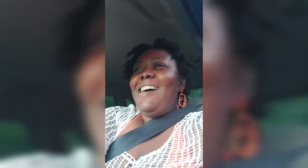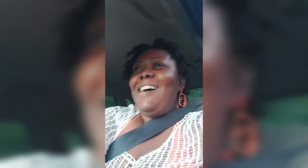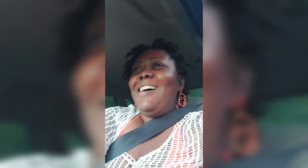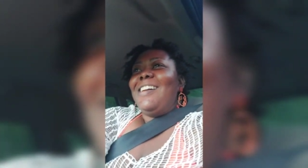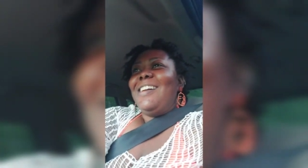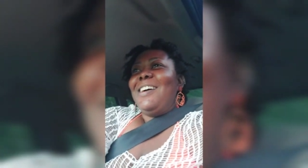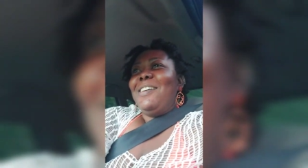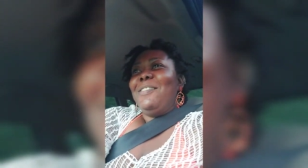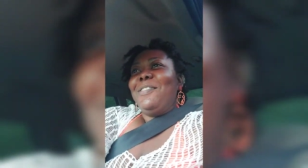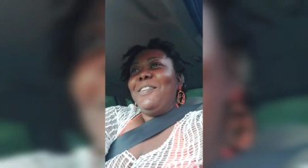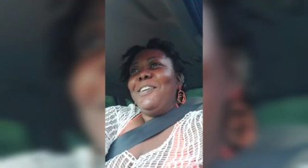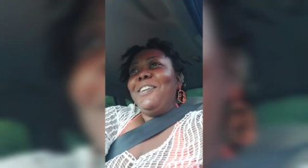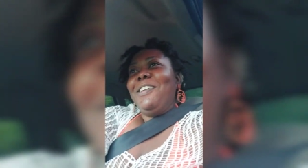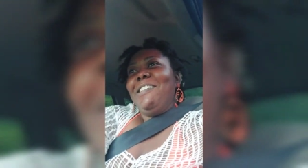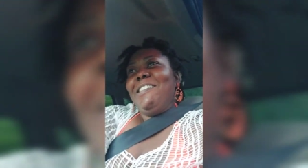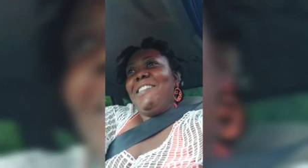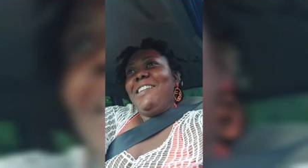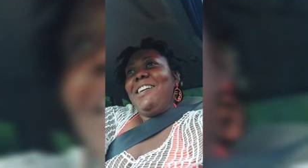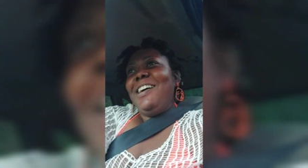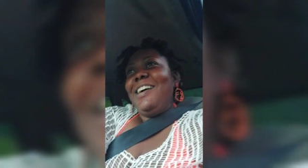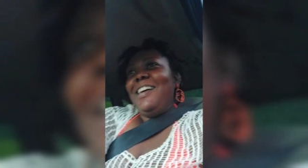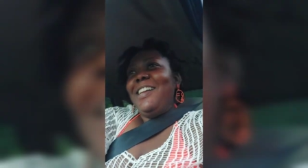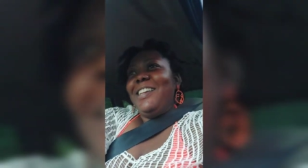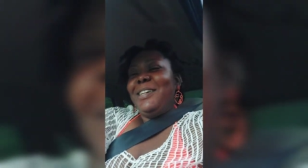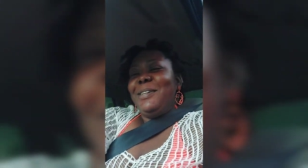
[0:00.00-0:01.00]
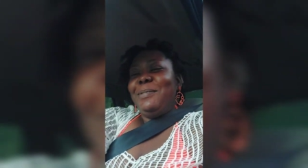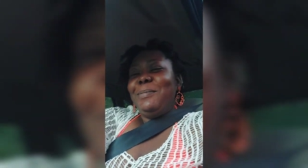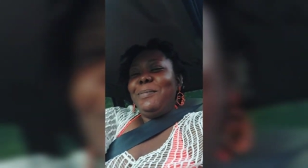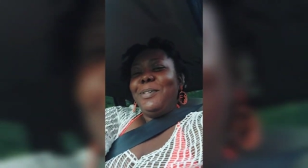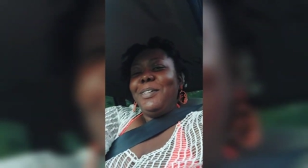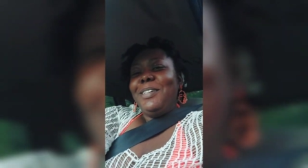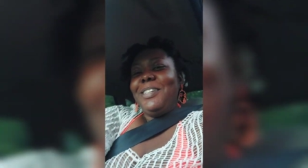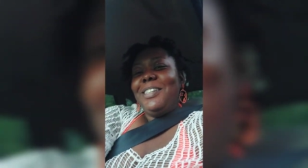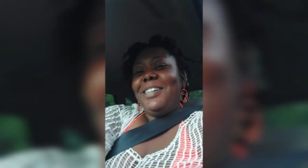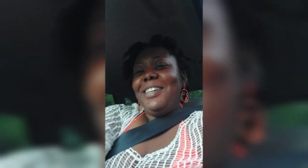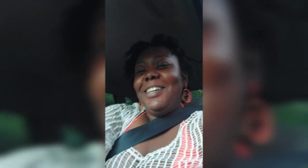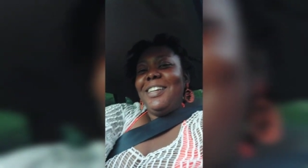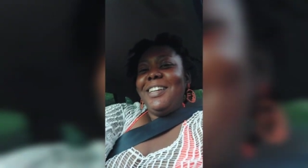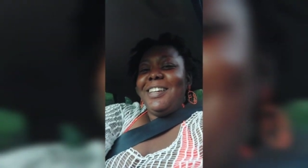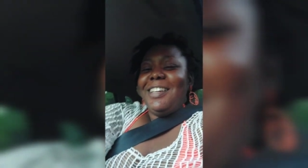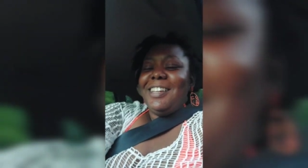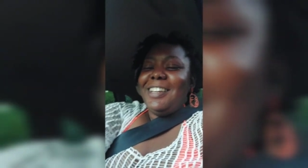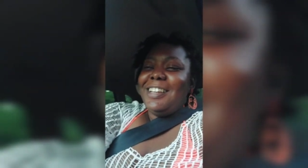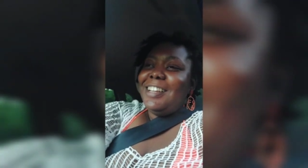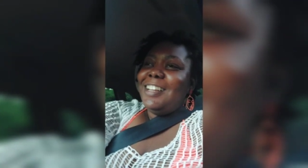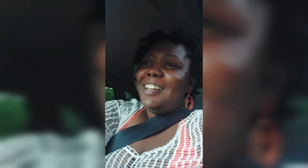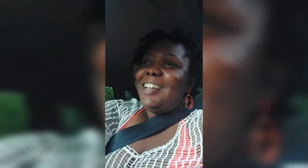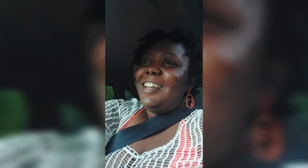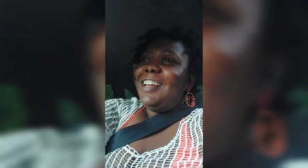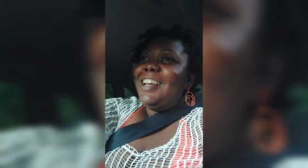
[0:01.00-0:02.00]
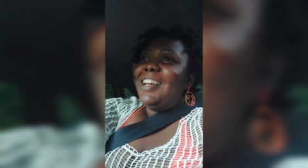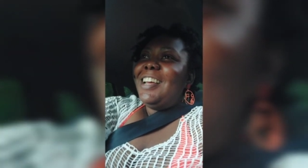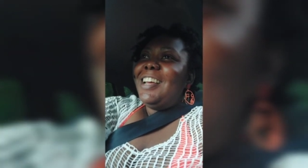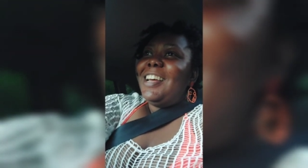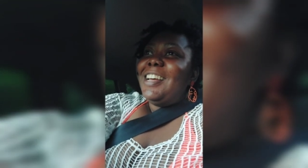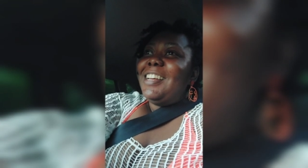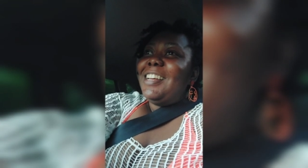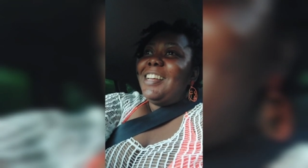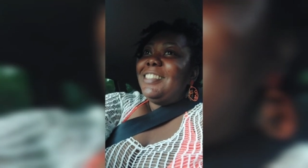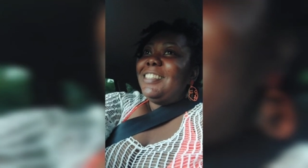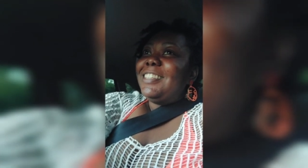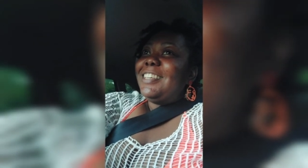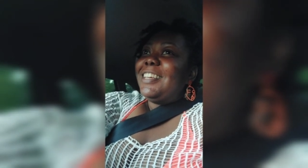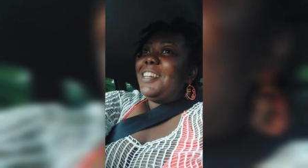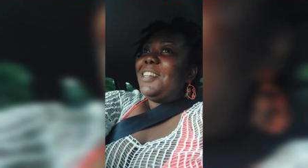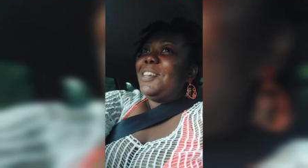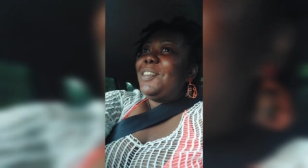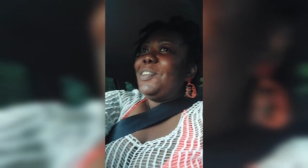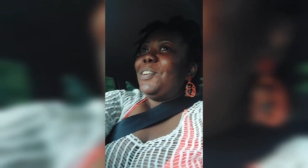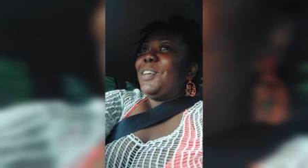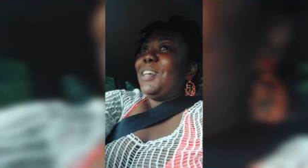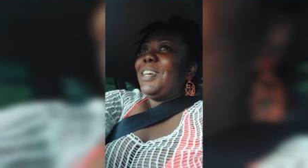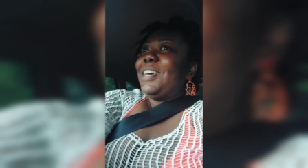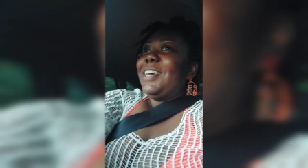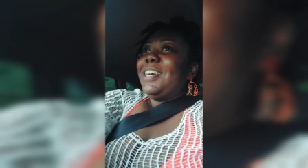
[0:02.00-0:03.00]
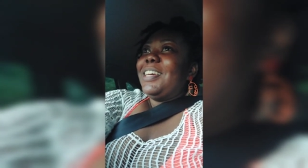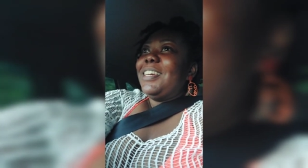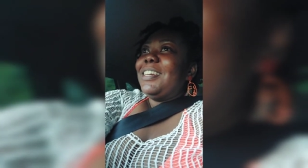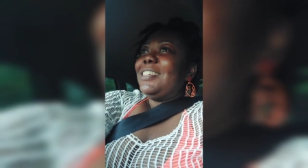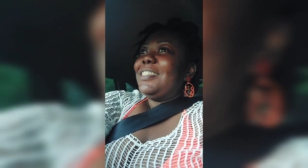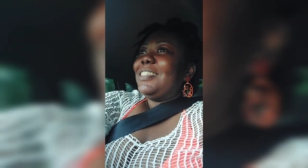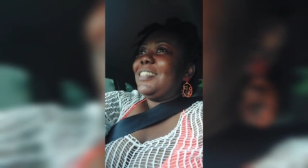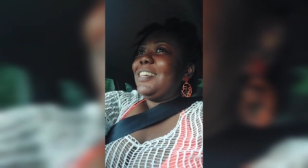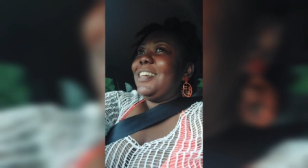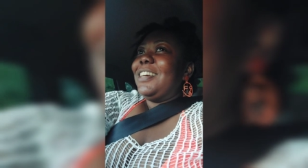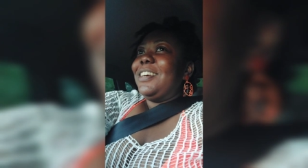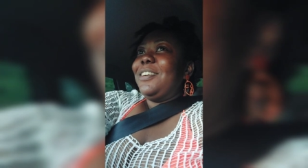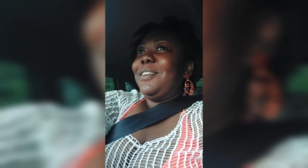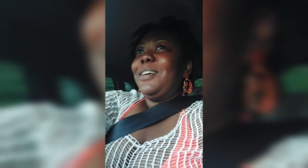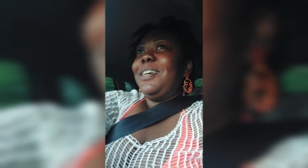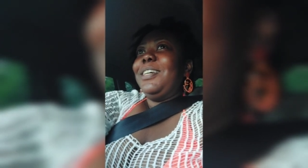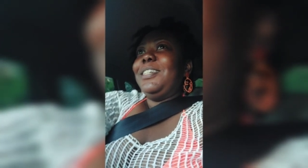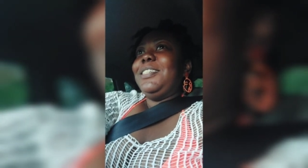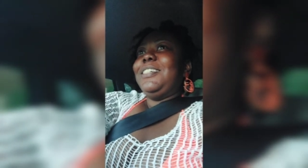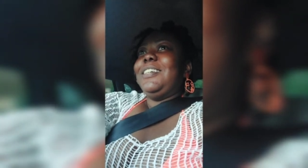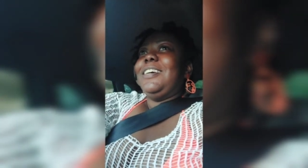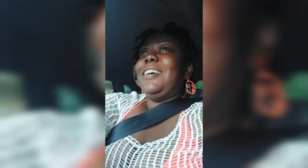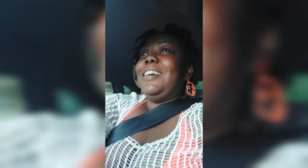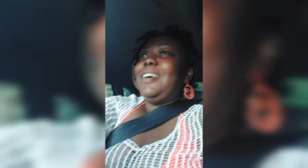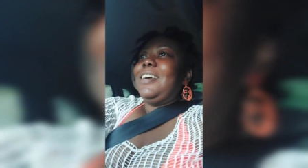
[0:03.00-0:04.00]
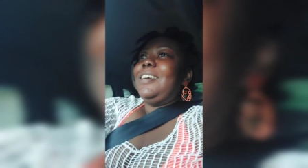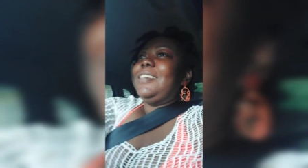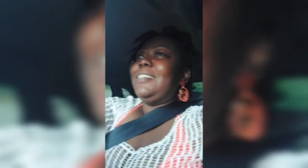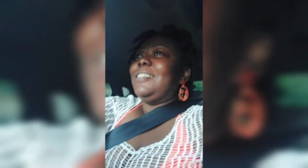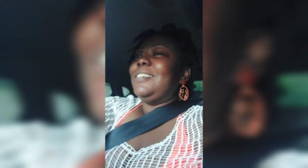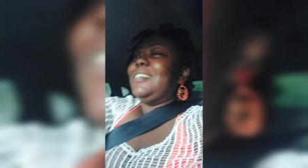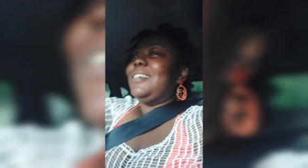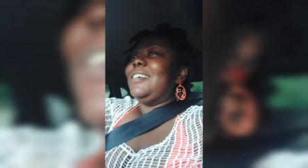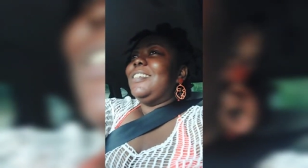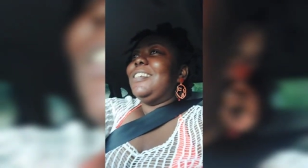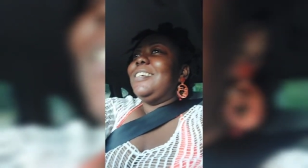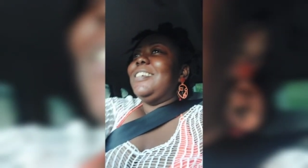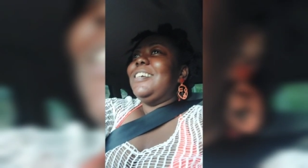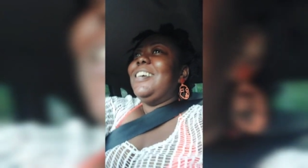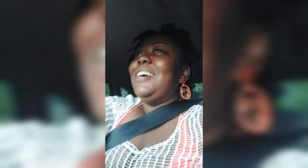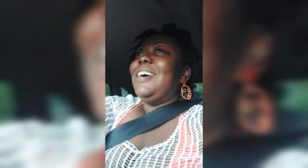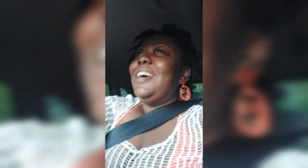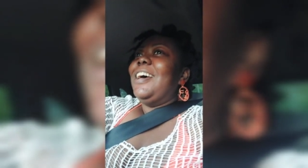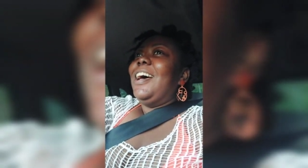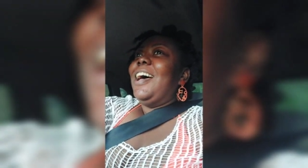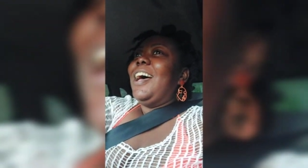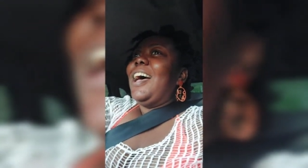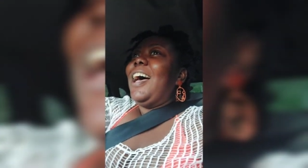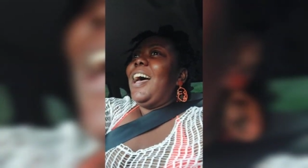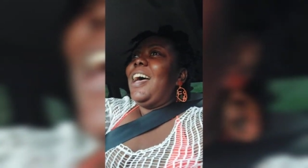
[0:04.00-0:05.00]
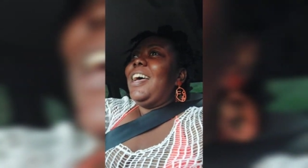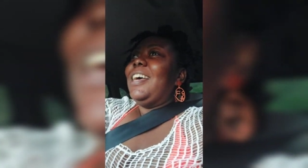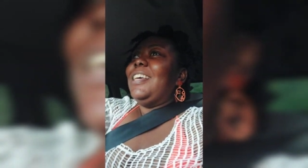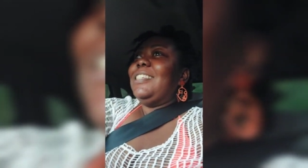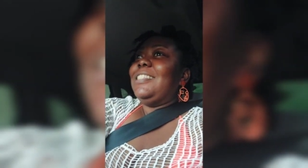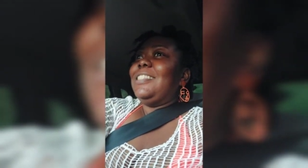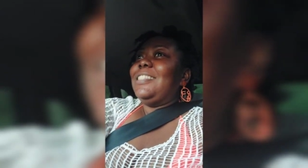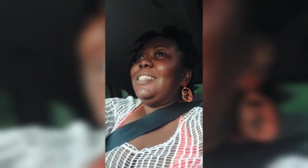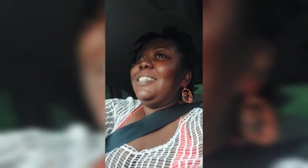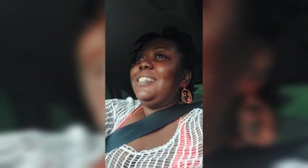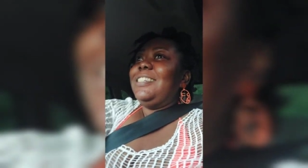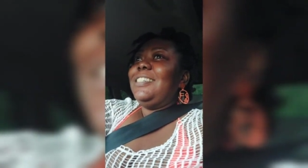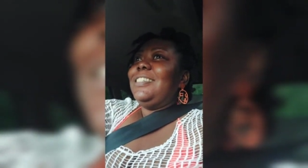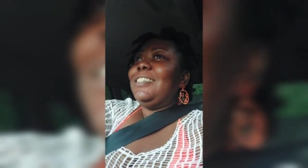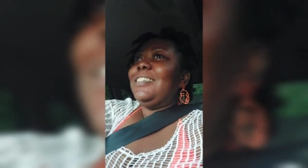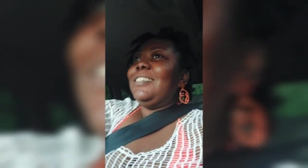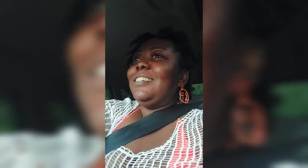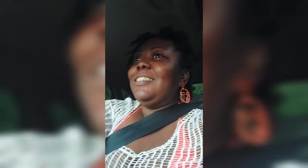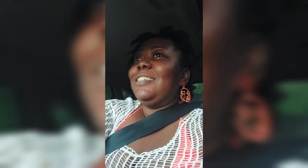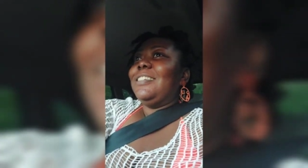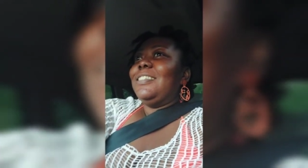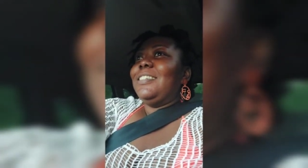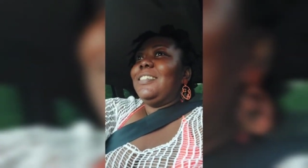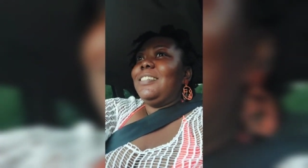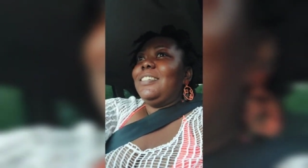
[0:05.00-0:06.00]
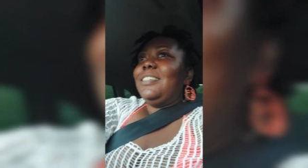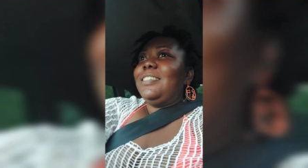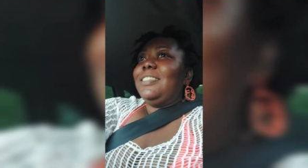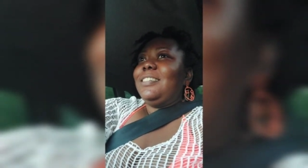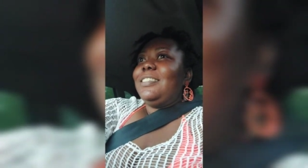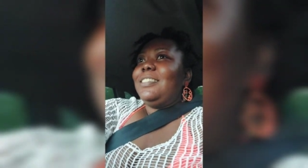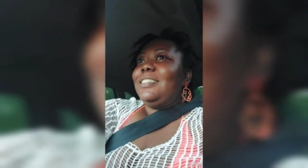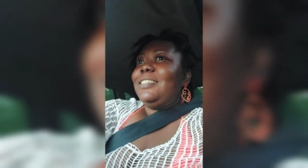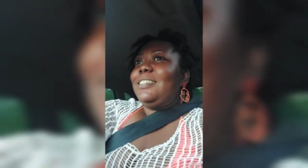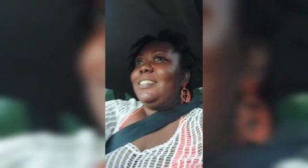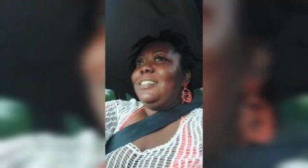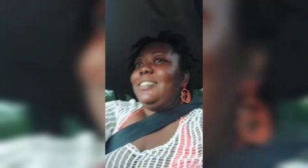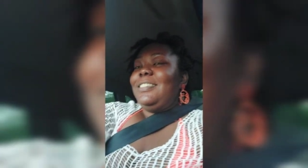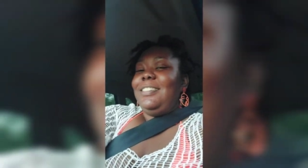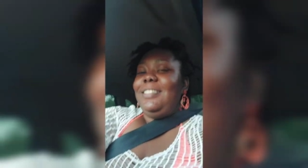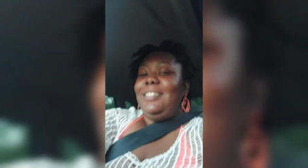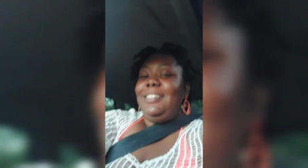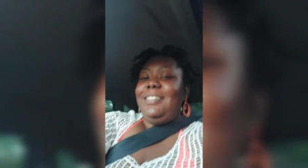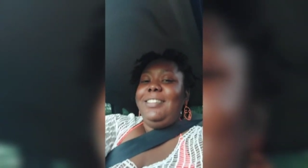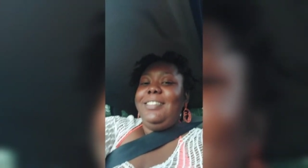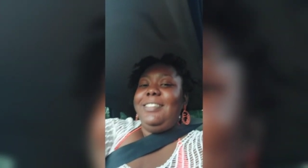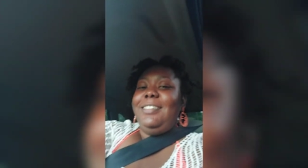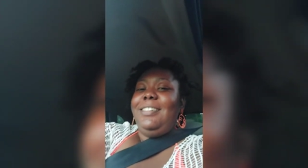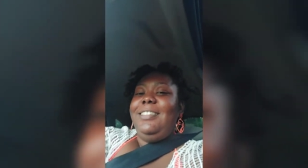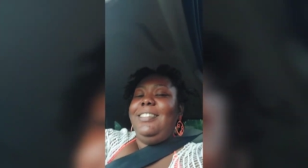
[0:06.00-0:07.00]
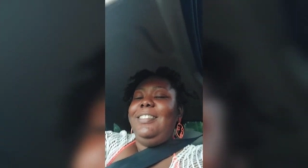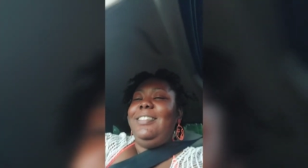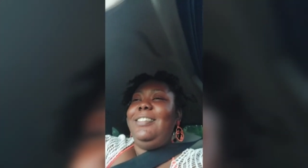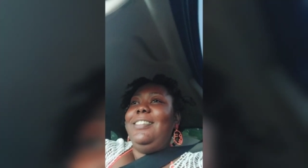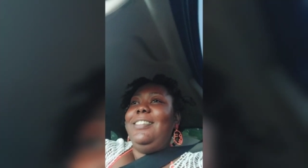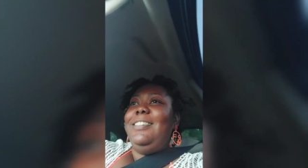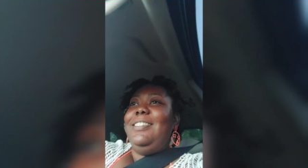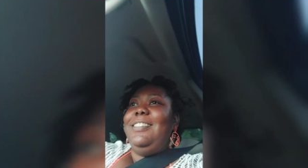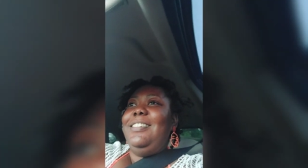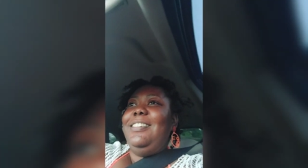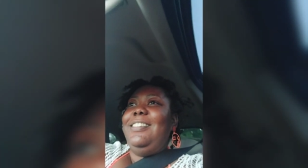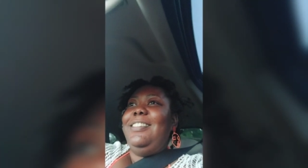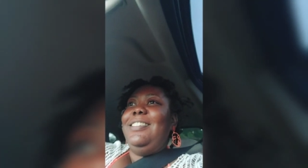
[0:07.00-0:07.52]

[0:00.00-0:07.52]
and I'm going to call you Monday. I said, okay. So you're going to shock. I said, I see. Take the next left onto Lakovia to...